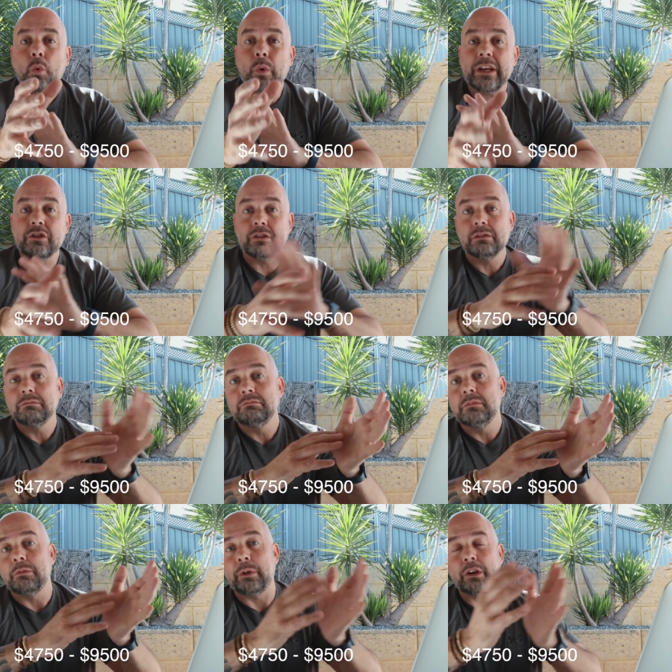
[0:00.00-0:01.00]
which
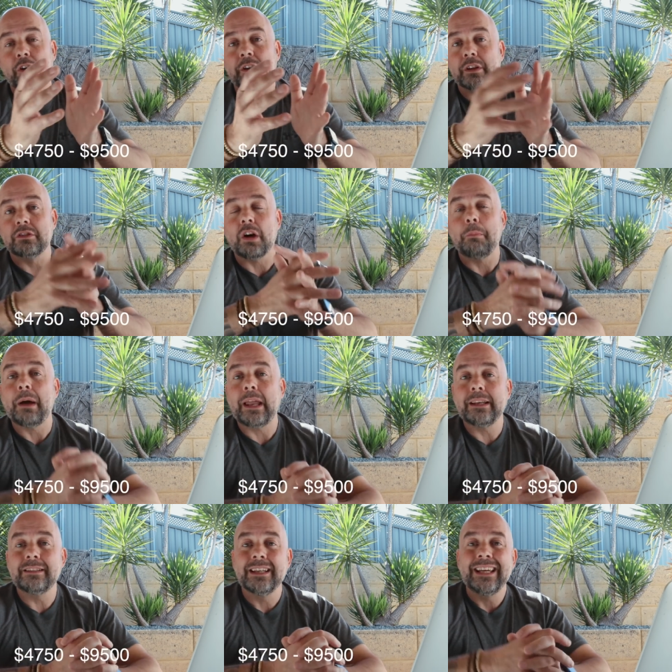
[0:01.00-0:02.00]
if we look at the top
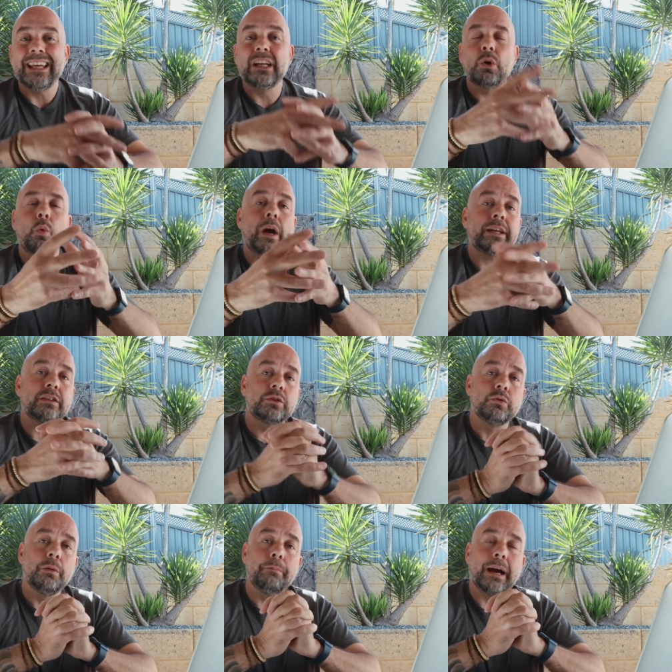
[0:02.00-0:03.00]
end, equates
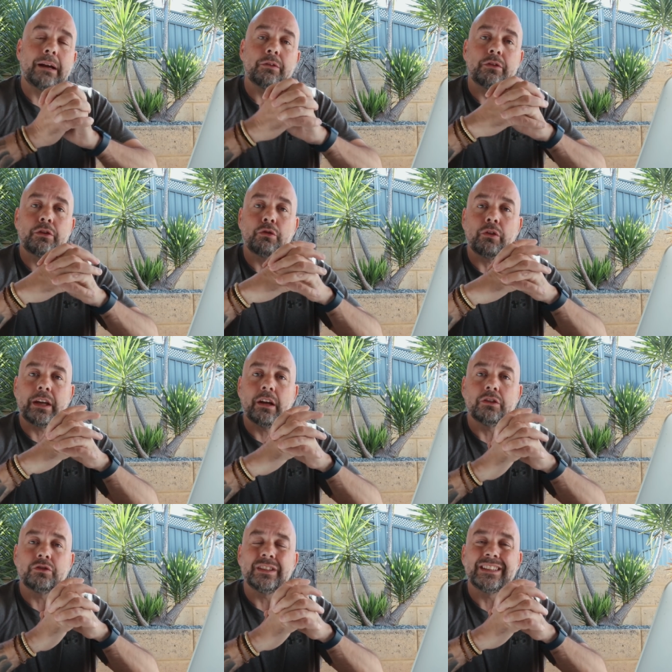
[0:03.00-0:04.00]
to about
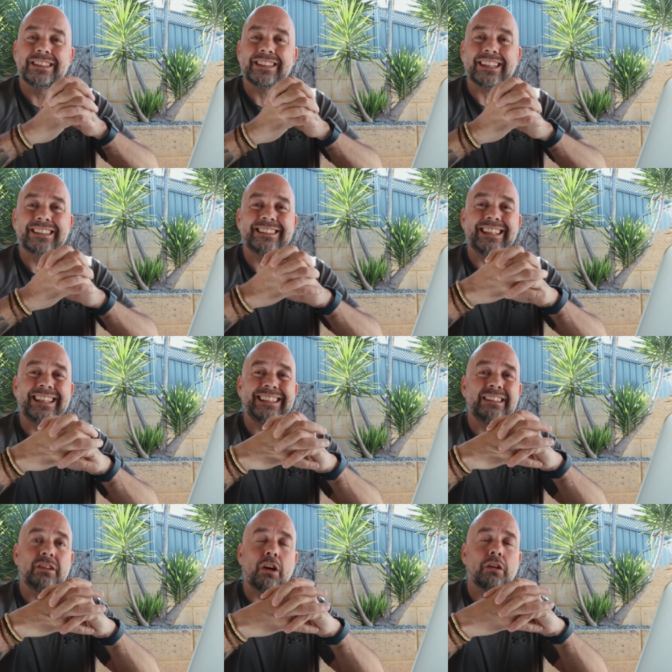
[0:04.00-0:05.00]

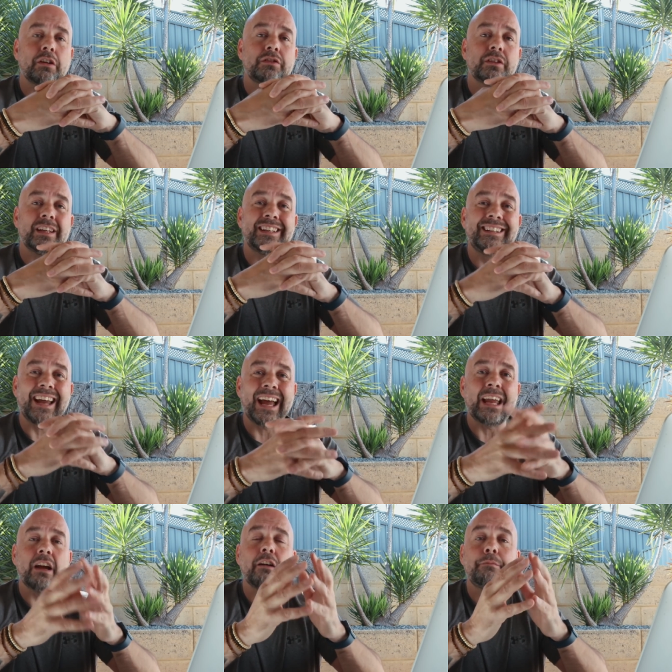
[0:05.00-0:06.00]
$316 a
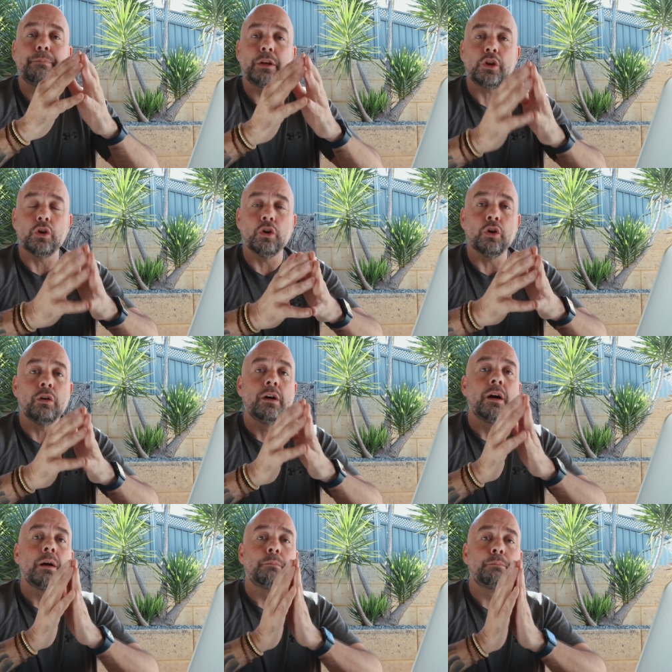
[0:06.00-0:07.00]
day of pure
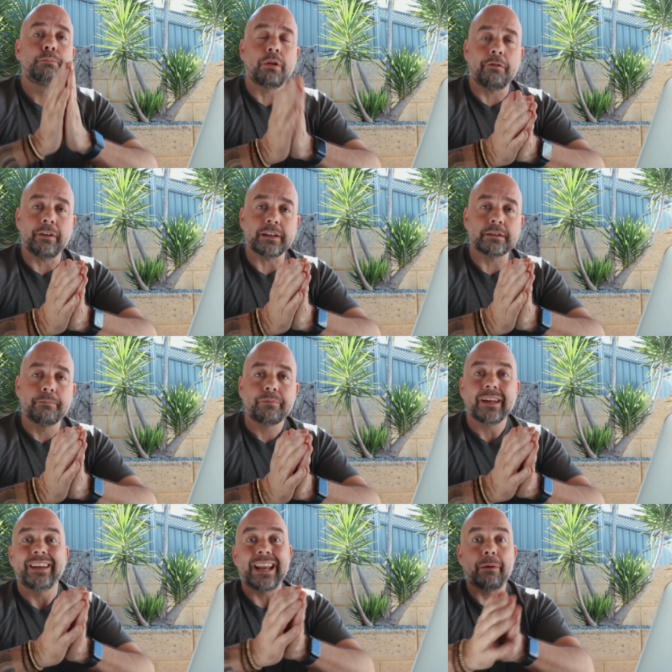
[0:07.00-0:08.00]
profit.
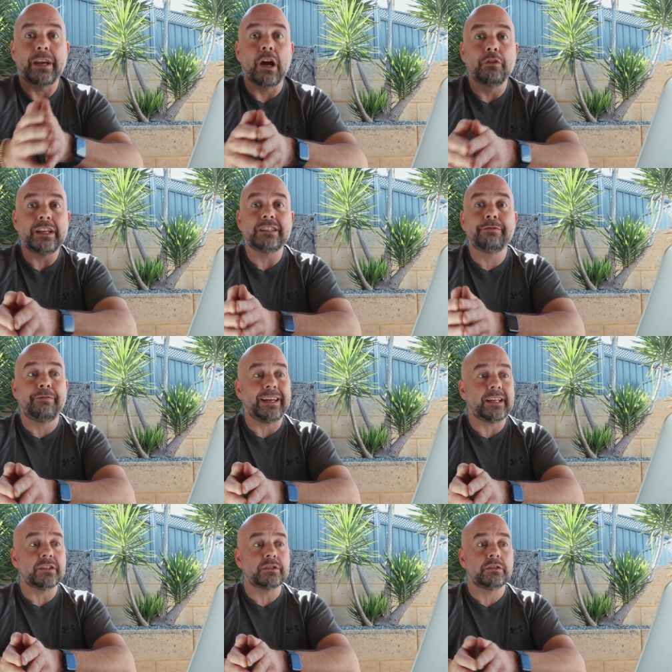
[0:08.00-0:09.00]
Now, I know these
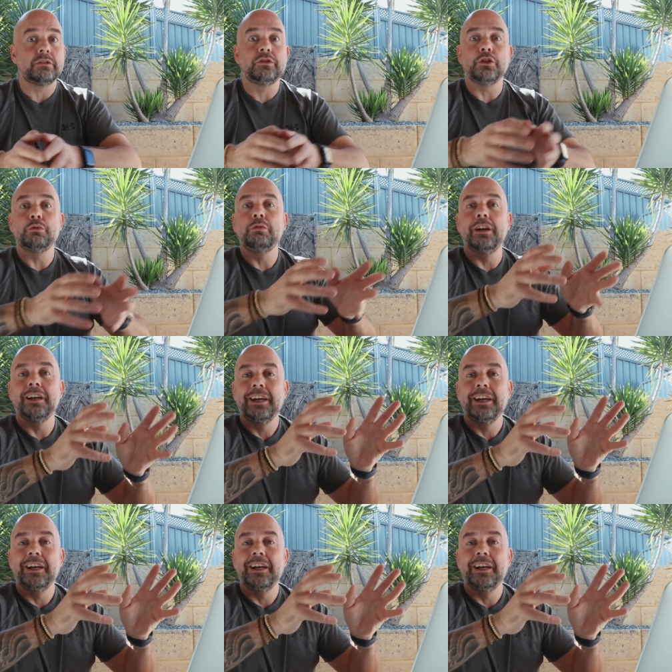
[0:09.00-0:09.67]
figures do